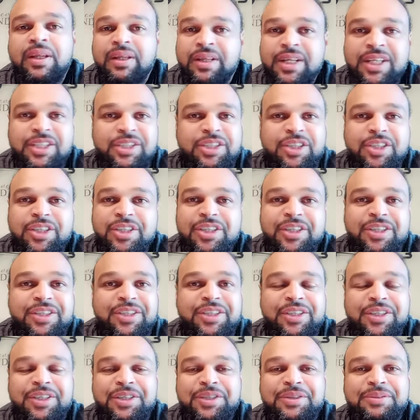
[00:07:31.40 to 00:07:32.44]
that's
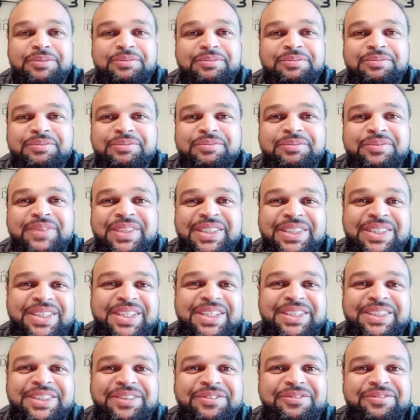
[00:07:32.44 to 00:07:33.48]
another um,
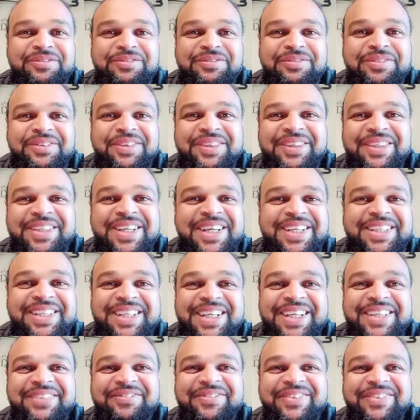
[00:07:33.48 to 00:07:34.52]
discussion, not
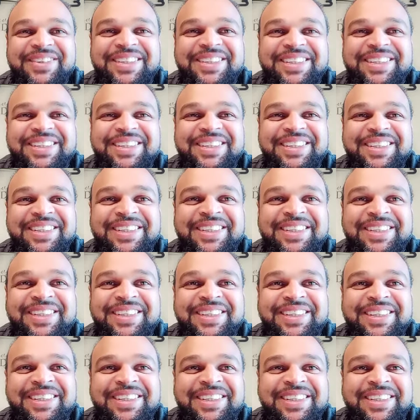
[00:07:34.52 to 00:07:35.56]
not for today.
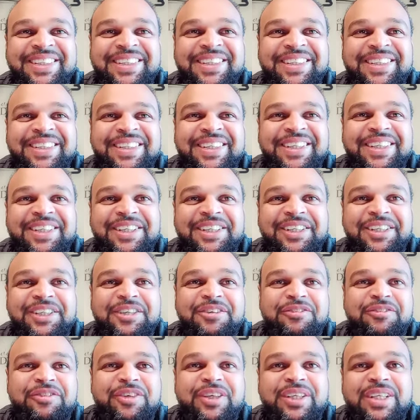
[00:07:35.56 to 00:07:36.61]
All
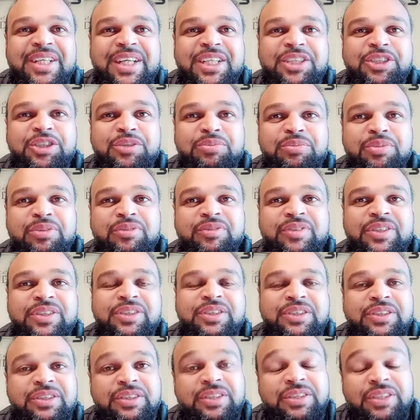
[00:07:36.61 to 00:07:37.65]
right, financial
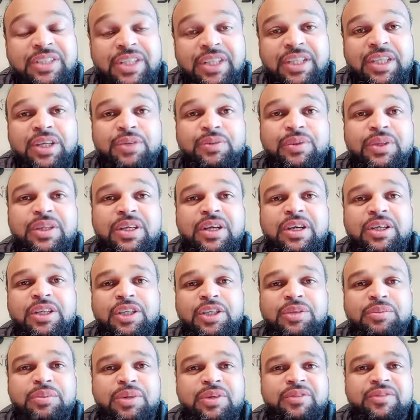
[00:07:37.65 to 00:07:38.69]
provision. Just like we're talking
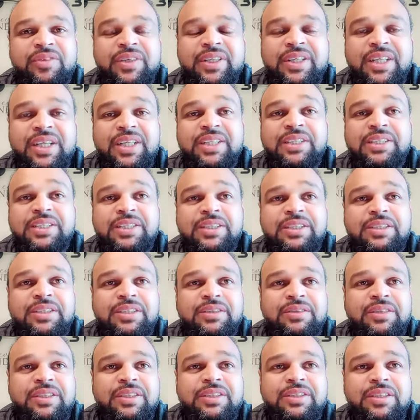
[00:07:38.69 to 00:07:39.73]
about finances now,
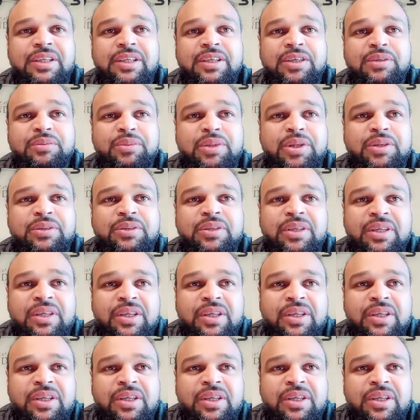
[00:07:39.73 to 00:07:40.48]
let's talk about.